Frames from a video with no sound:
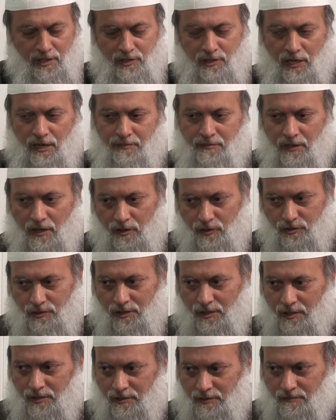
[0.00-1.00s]
al-Islam
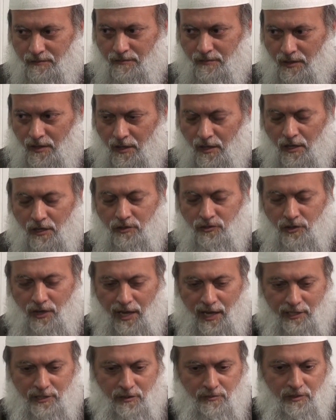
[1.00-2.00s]
knows this. So he
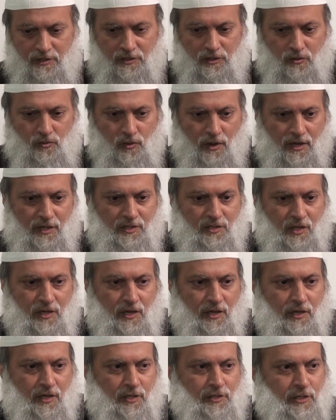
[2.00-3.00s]
asked him, he says, what is the
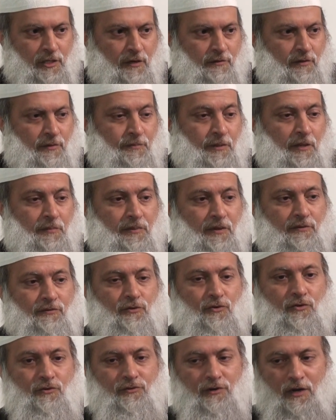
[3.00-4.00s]
condition of the people
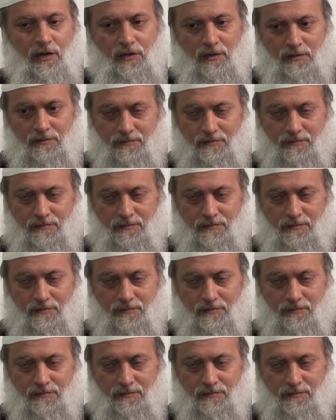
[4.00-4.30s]
of Kufa?